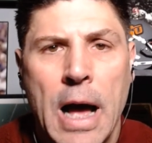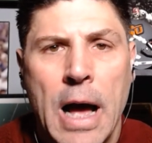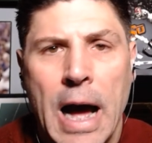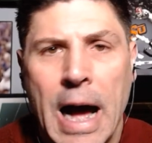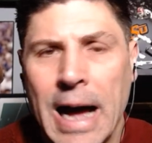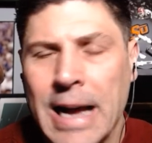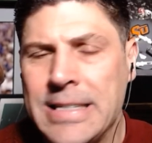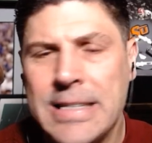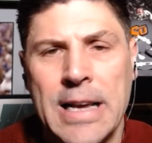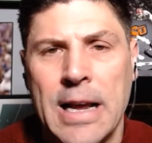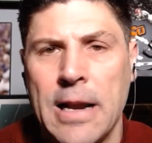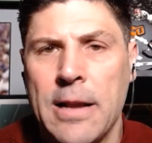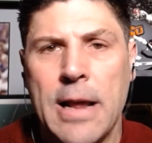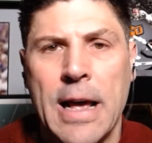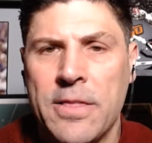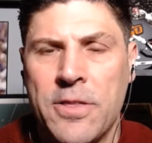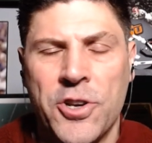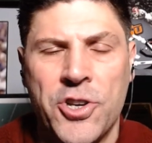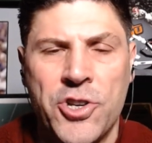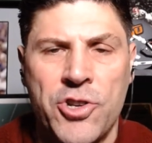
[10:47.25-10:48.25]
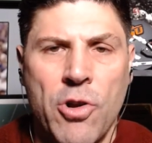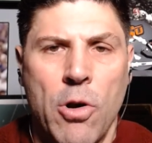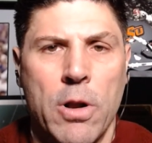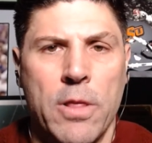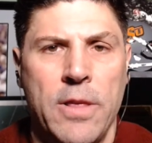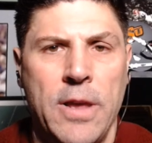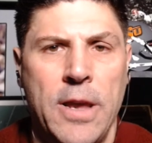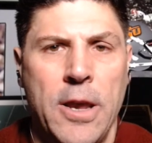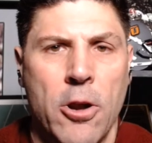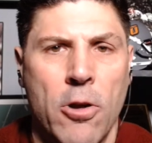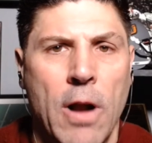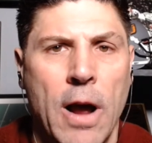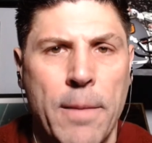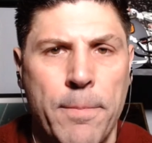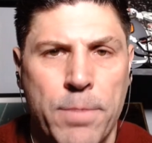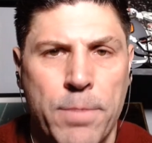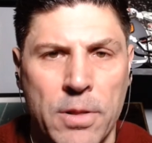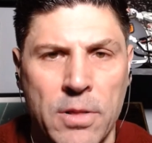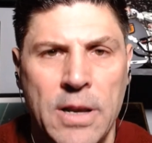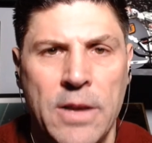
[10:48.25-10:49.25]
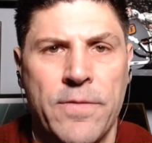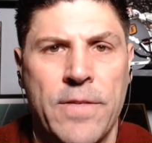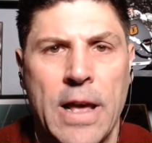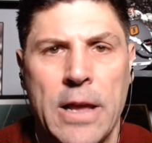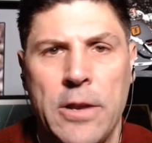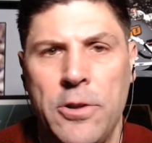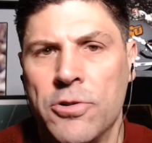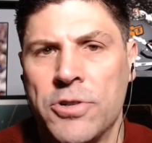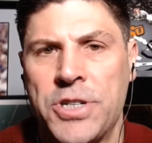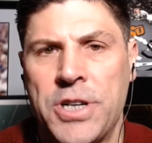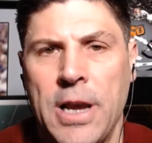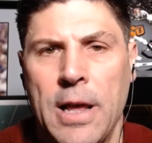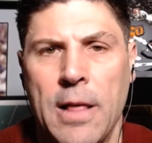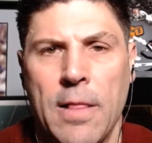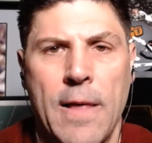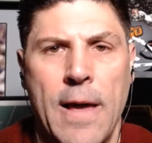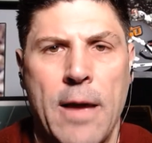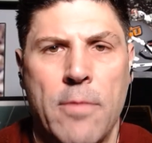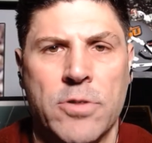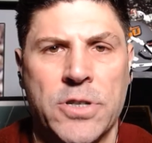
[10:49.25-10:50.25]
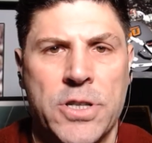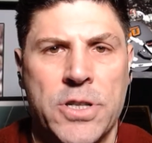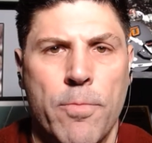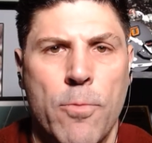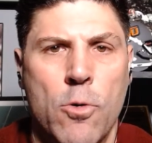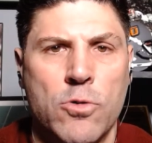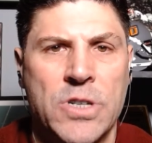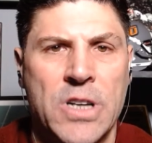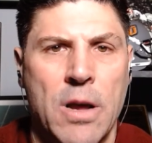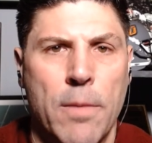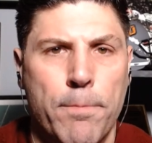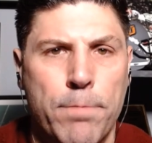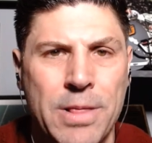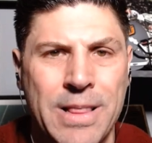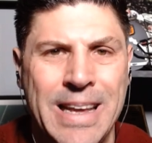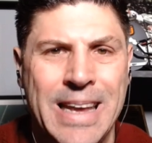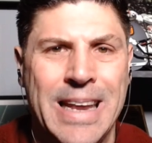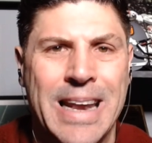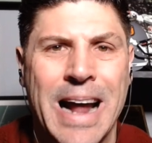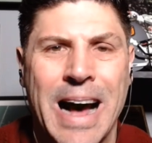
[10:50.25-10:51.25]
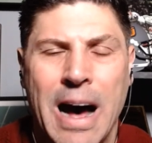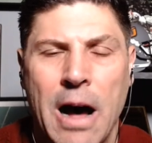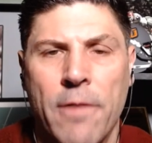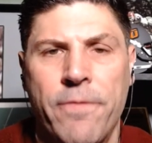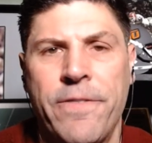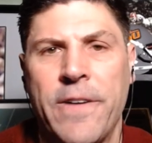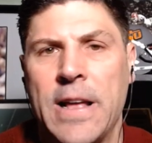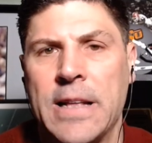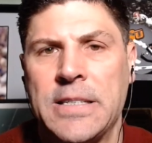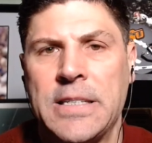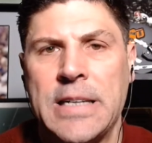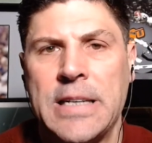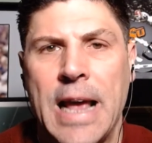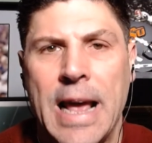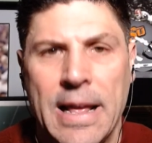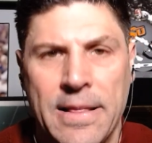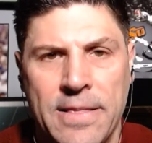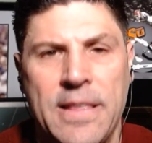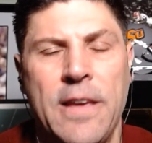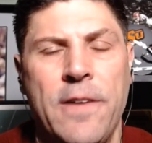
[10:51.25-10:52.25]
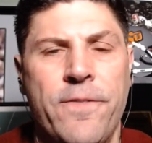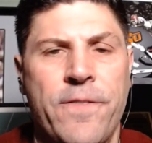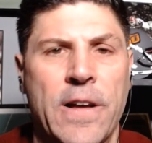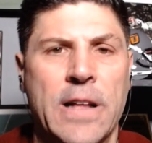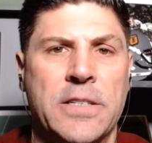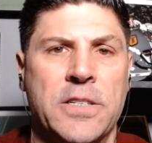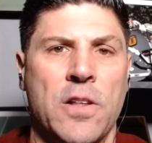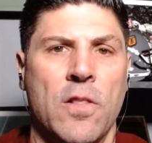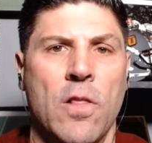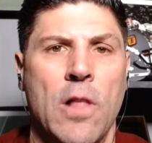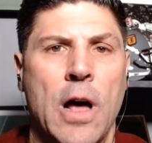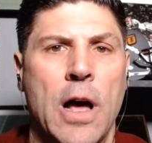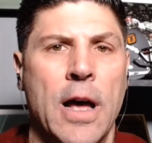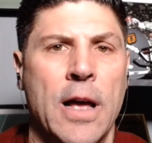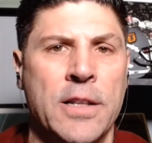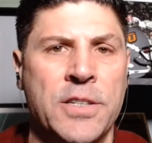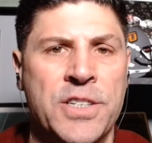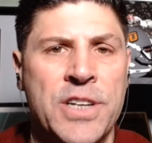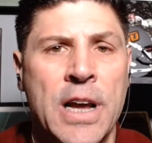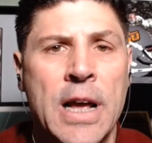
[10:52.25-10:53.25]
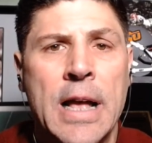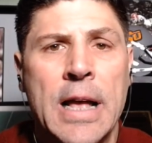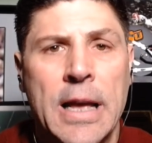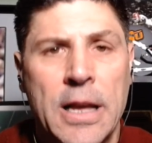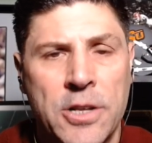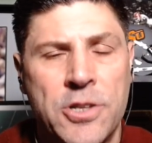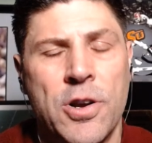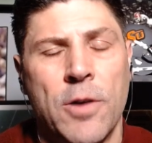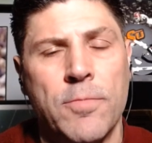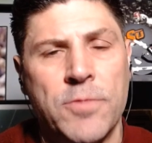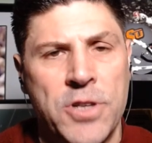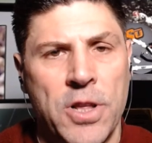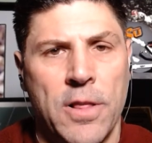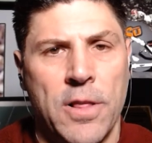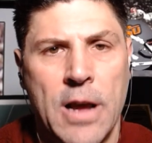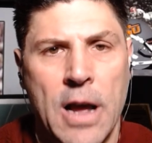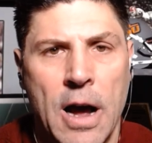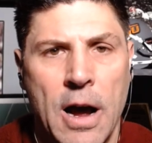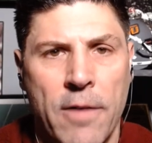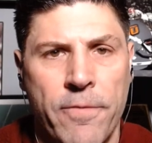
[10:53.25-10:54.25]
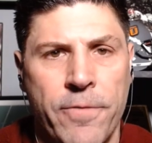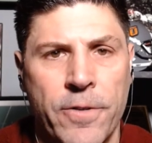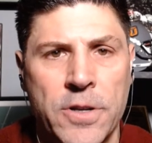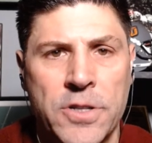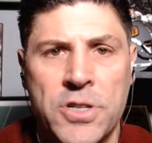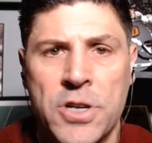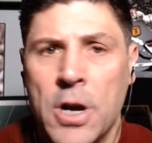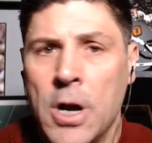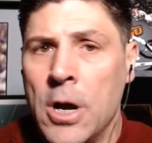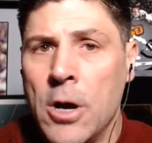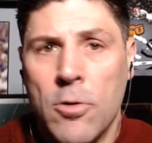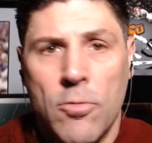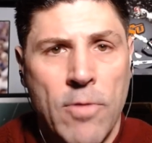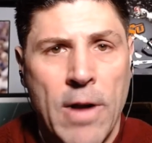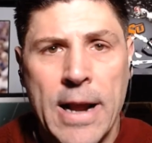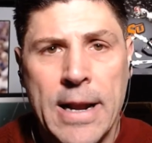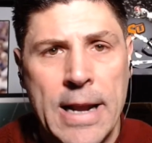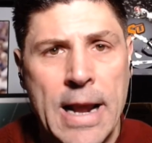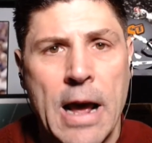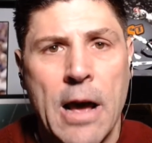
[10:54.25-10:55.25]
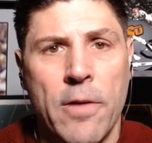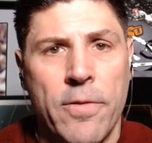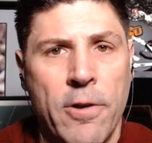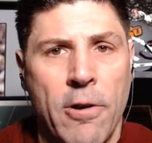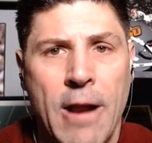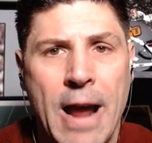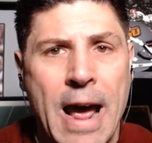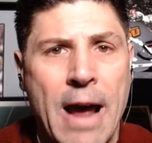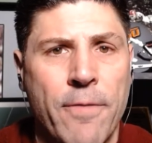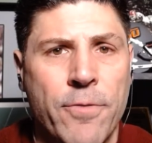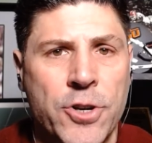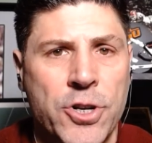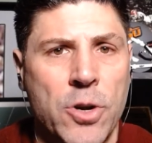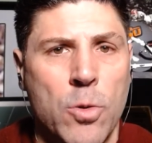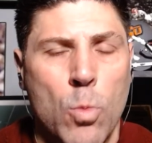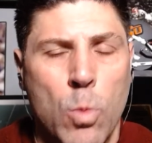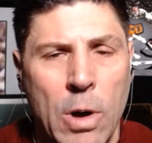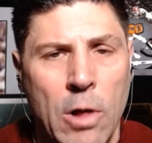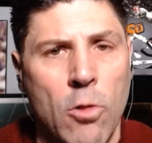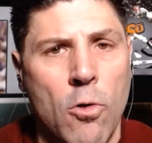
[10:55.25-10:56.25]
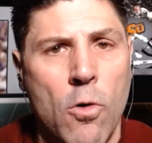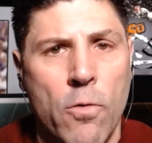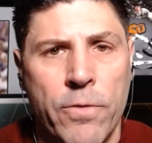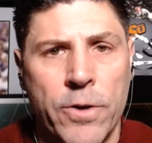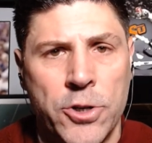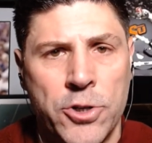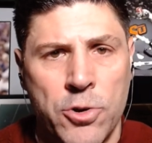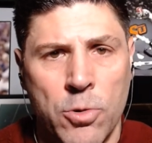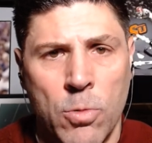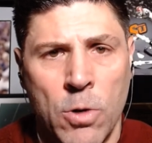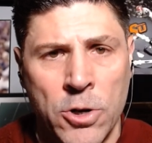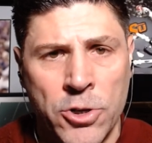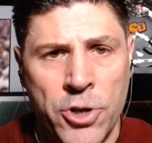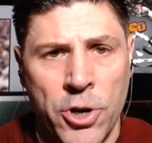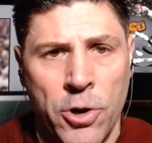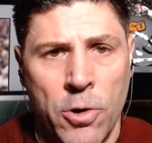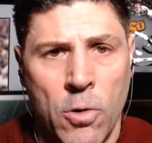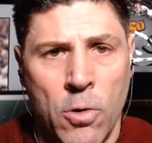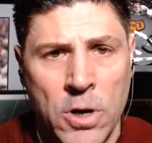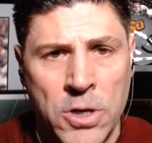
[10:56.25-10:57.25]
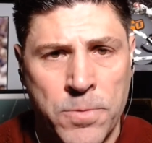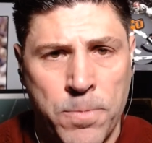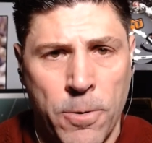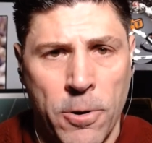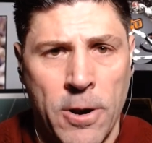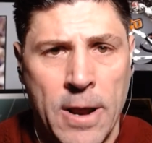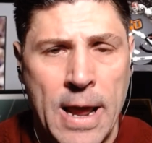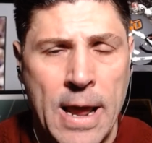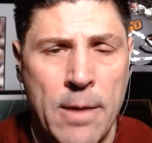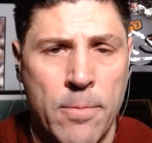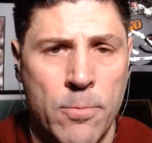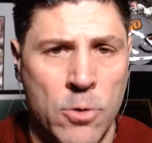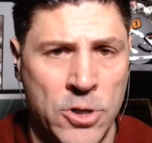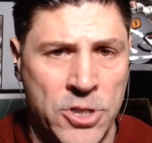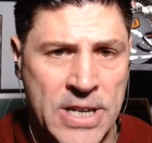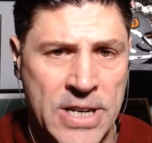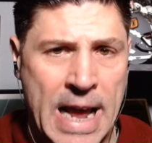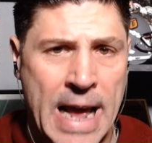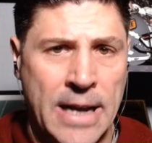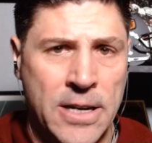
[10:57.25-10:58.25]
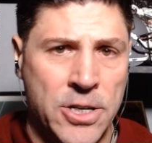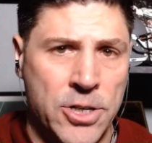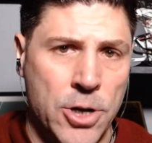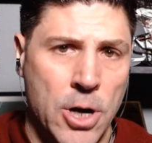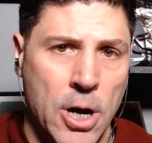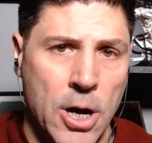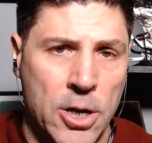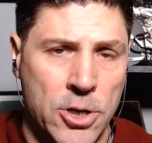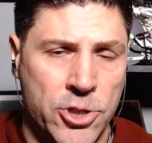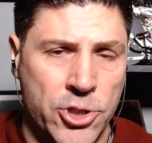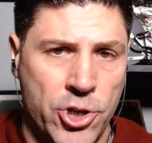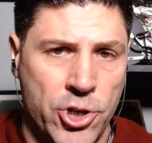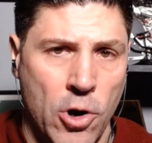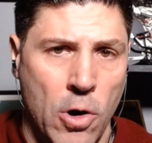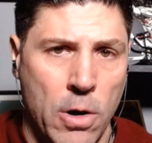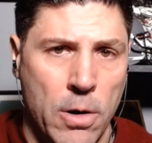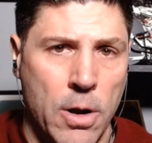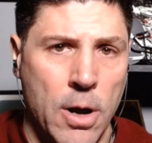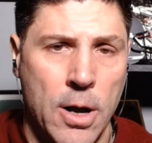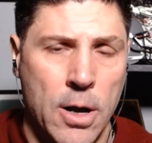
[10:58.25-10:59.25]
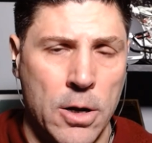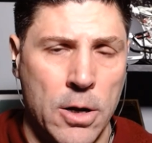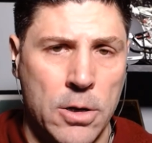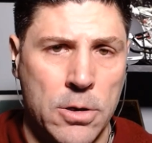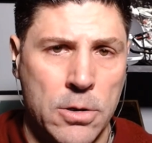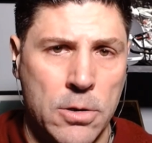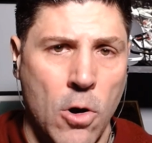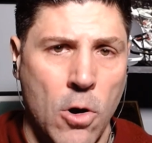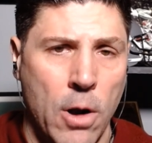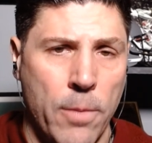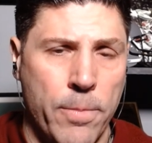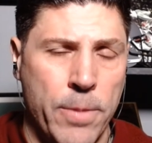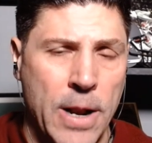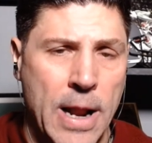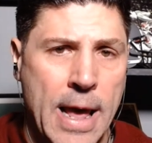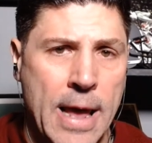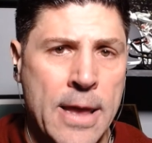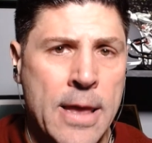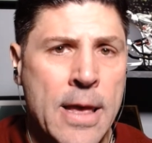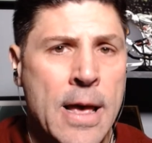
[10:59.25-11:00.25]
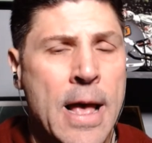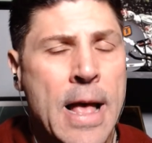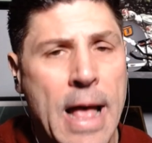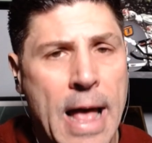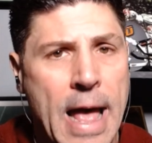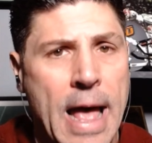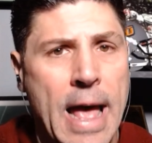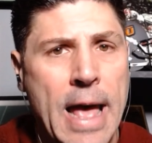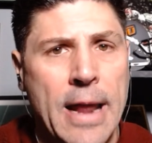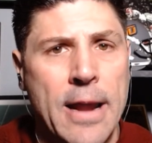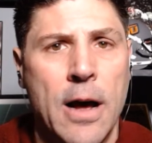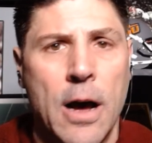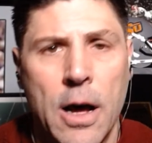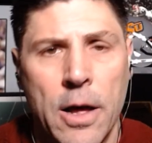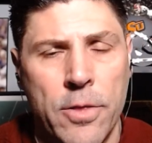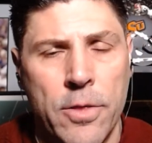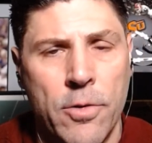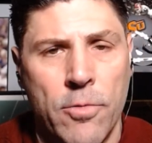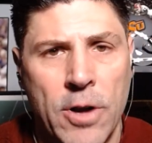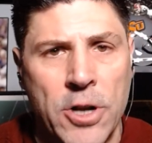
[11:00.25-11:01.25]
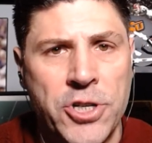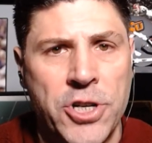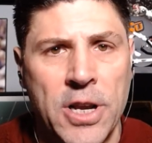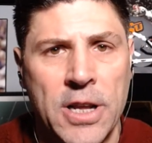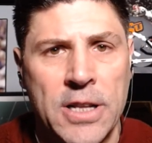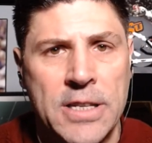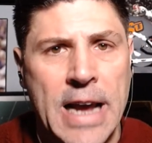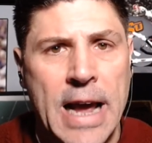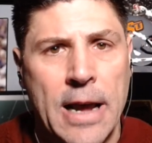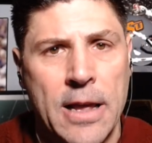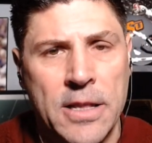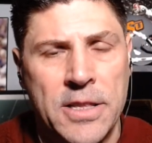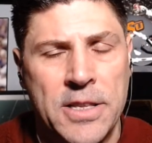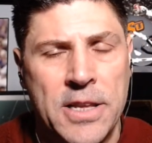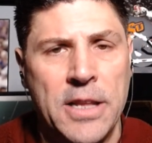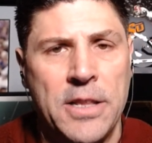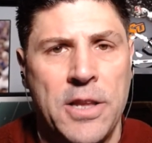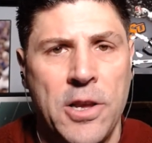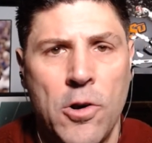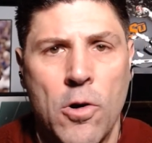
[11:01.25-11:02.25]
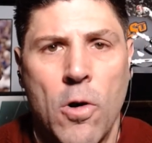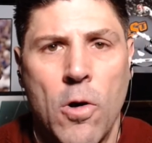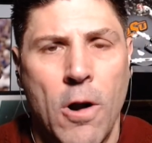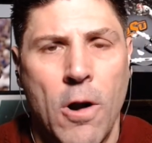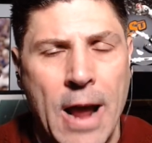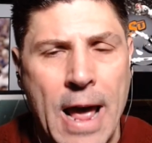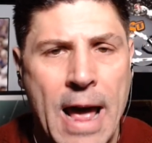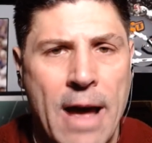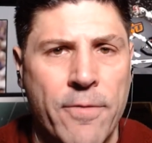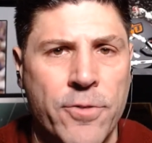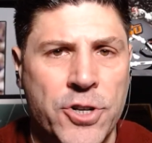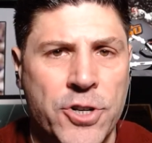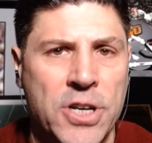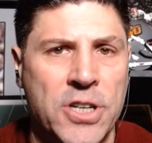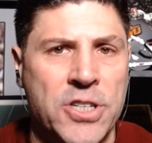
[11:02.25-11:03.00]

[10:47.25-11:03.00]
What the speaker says: I said at the start of the year, I believe that UCLA was the most complete offense and defensive lines in terms of the conference. Right now, they're averaging well over 200 yards per game with Zach Charbonnet and the rushing attack of DTR averaging